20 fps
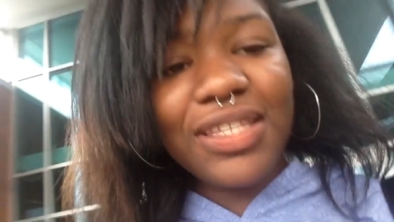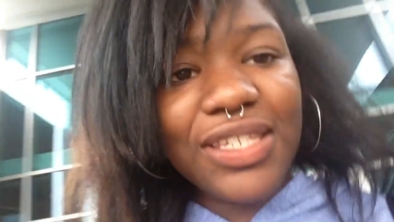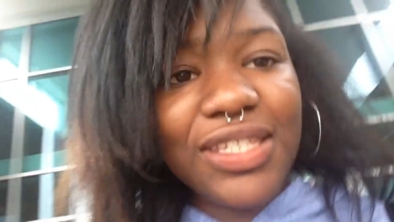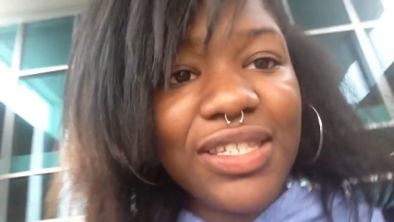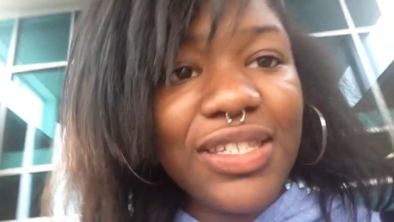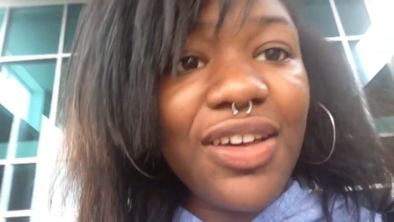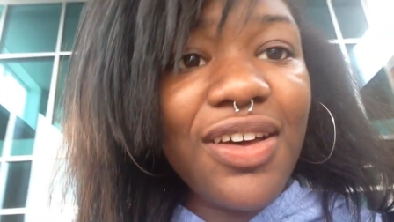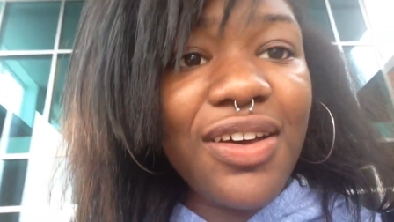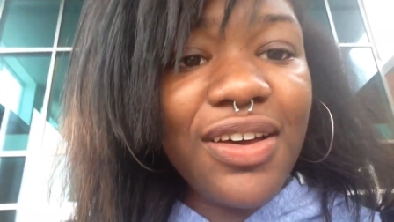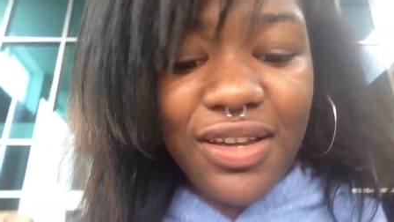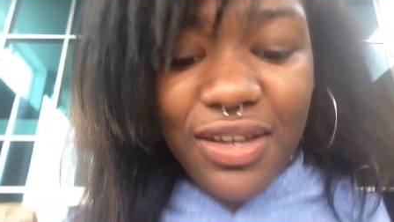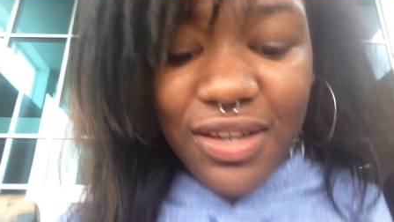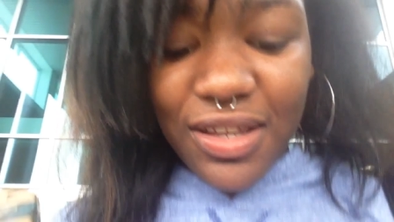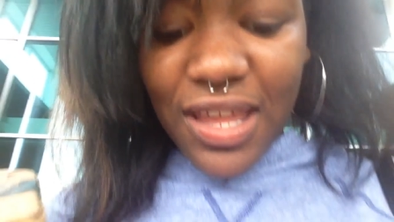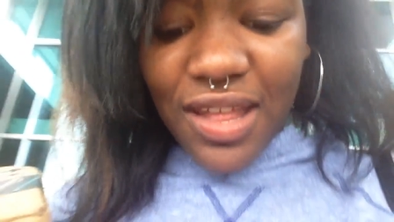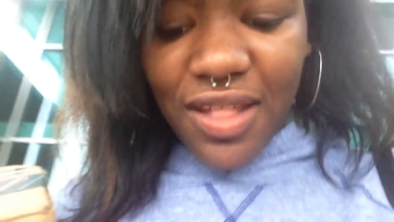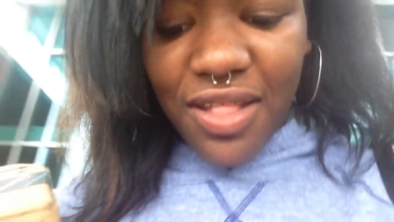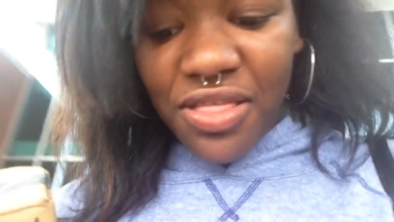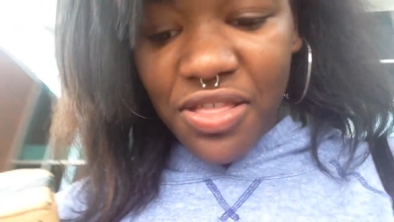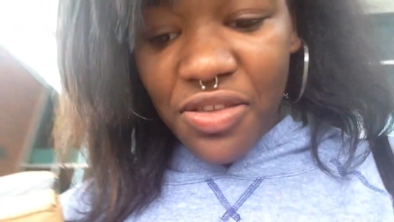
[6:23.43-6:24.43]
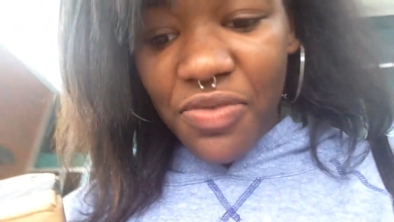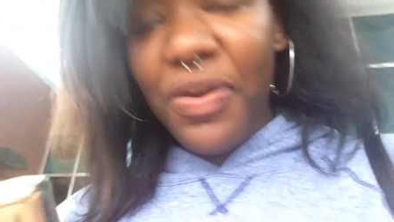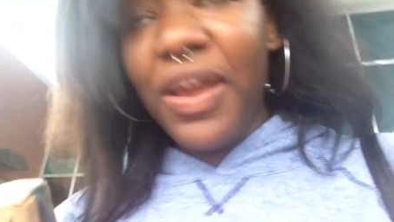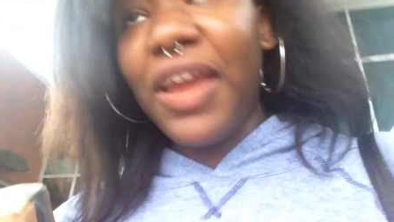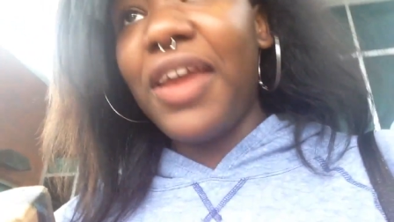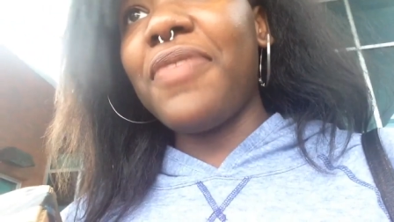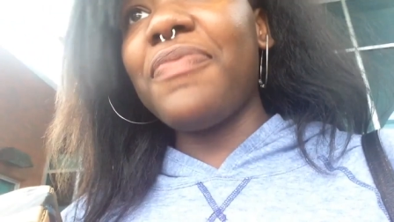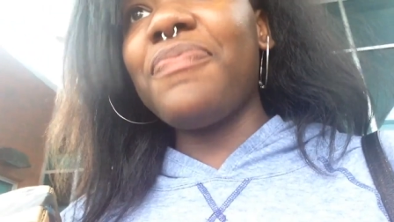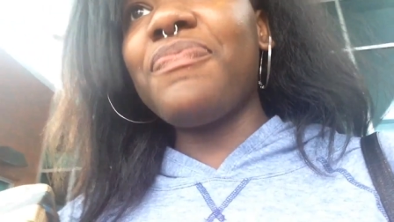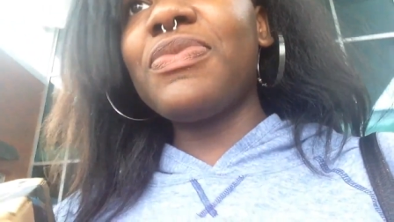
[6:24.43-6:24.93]
Stuck in the
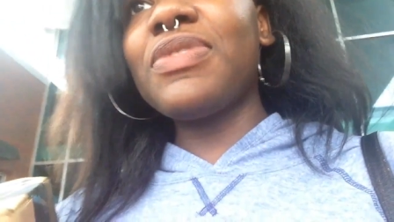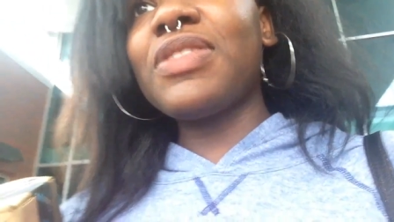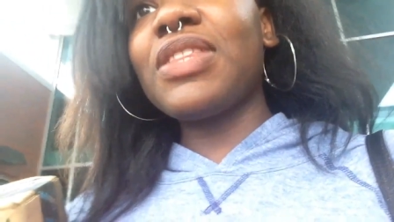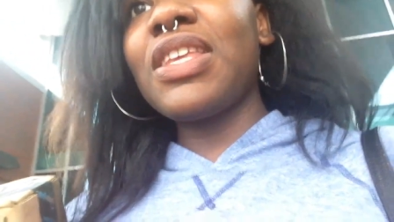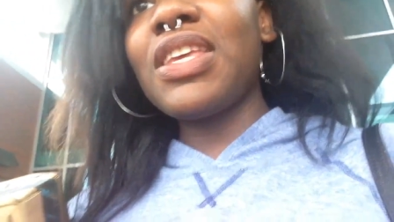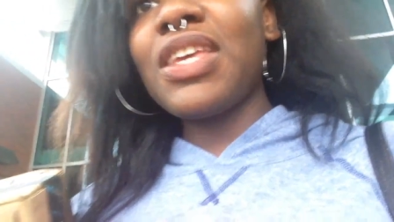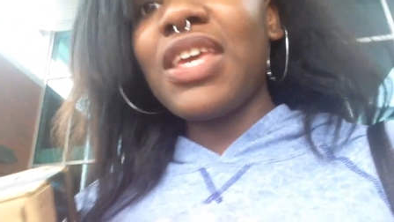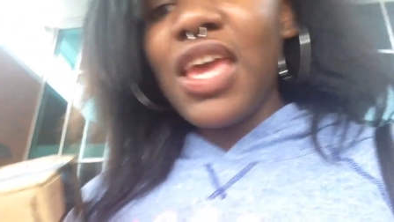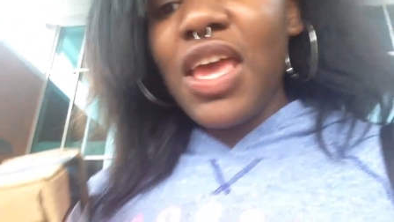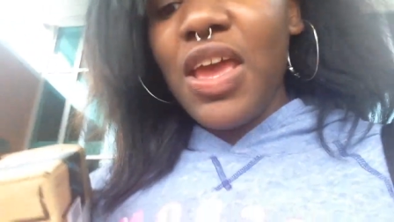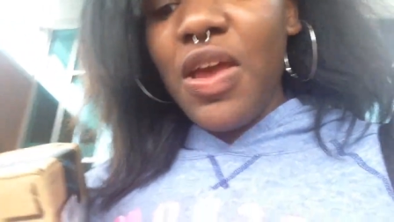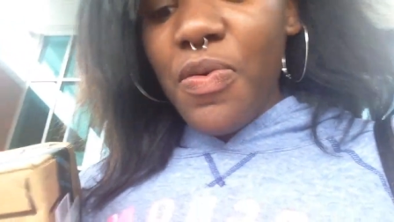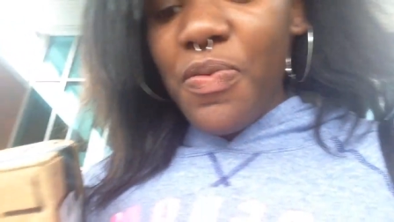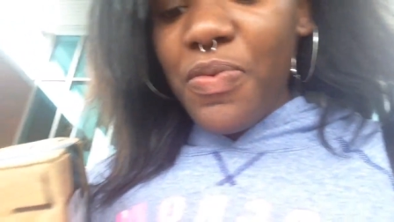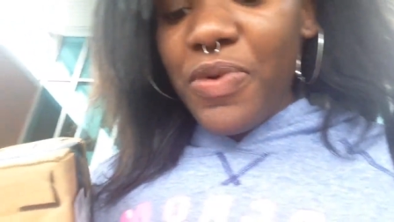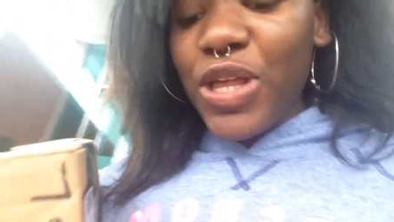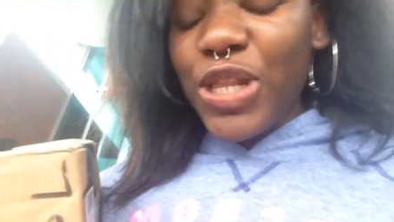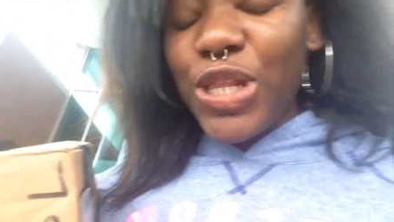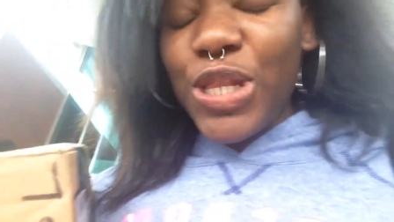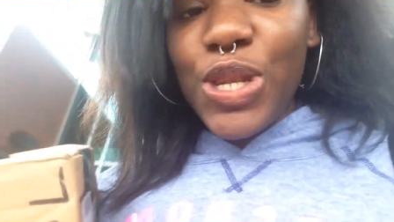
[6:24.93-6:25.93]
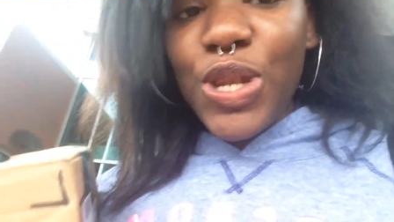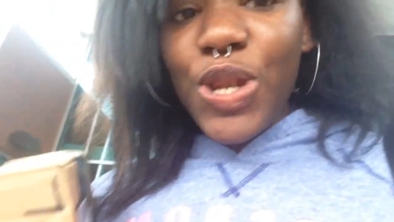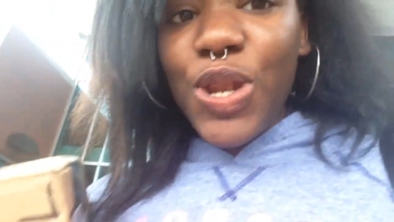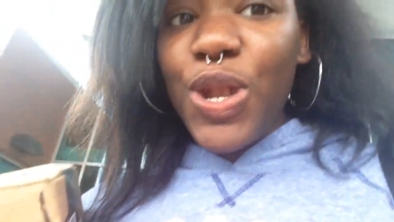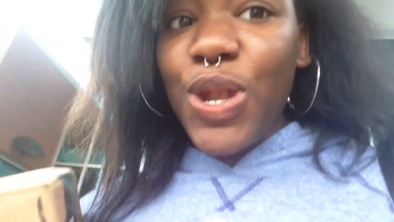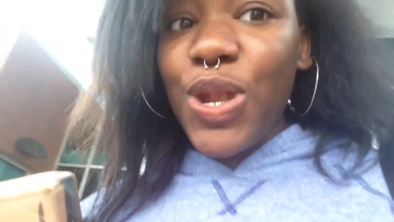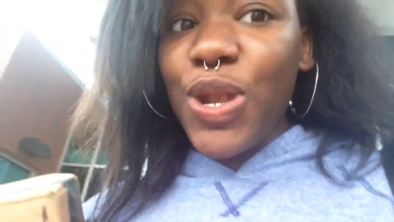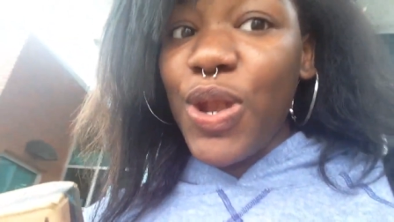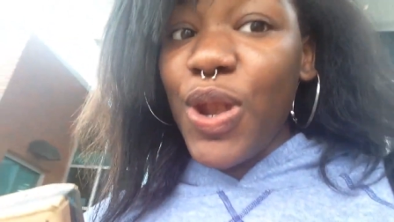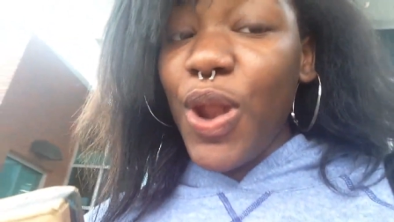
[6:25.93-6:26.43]
rain with
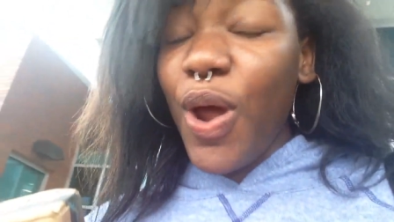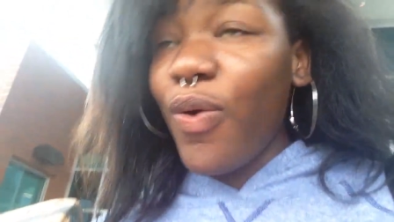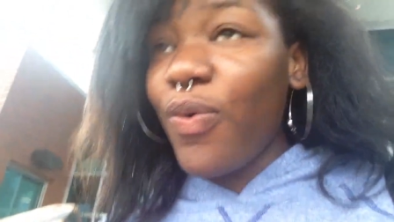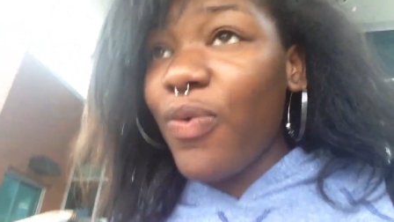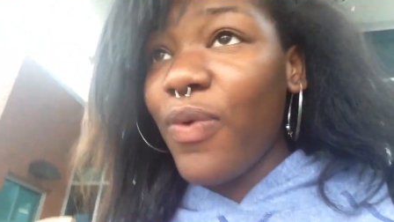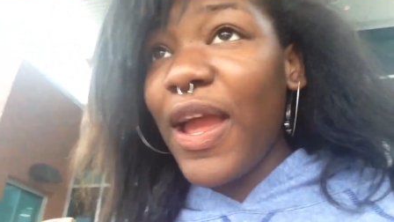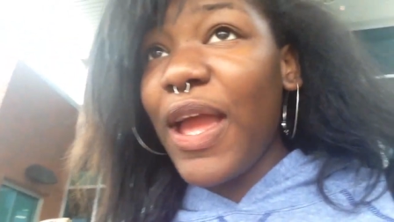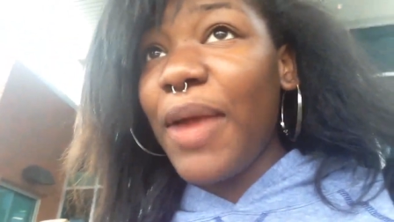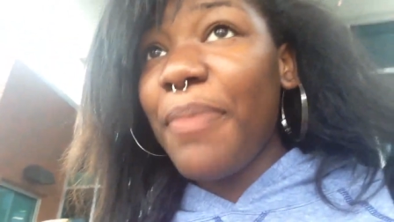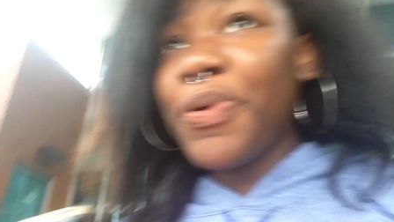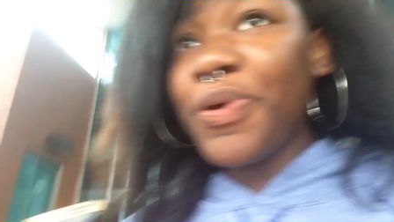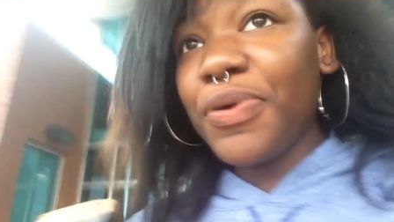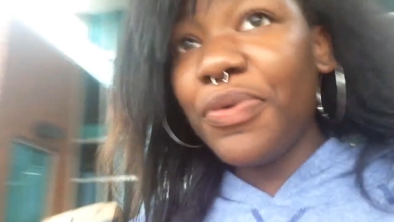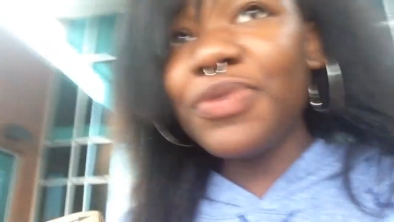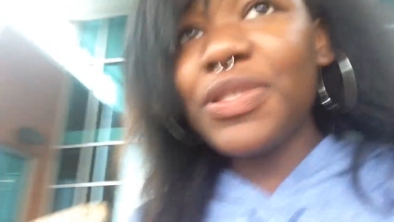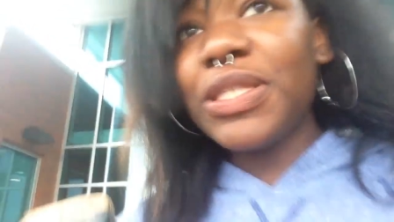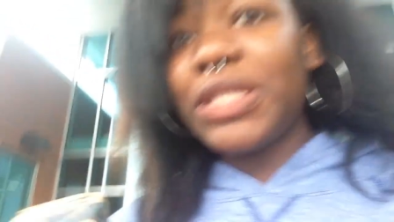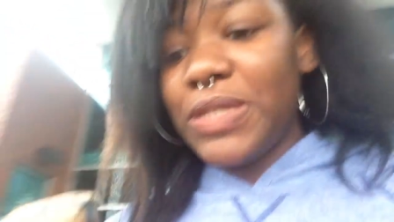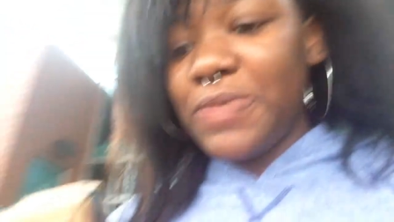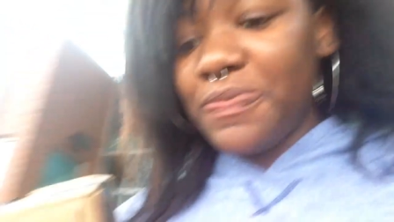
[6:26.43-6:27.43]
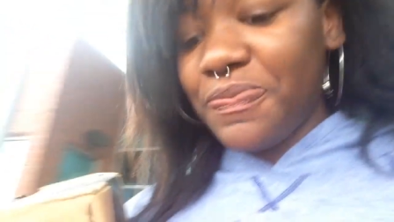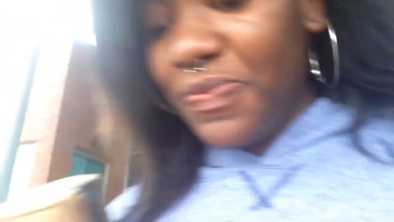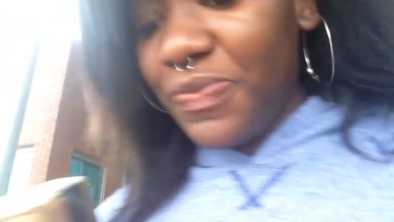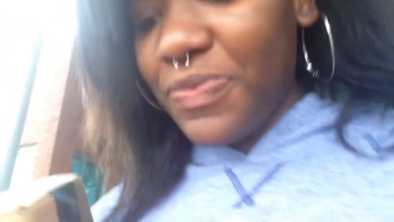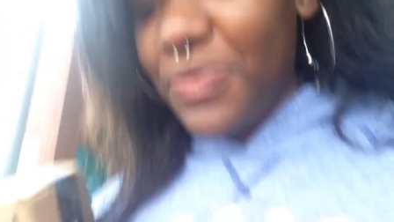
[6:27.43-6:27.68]
no rain boots,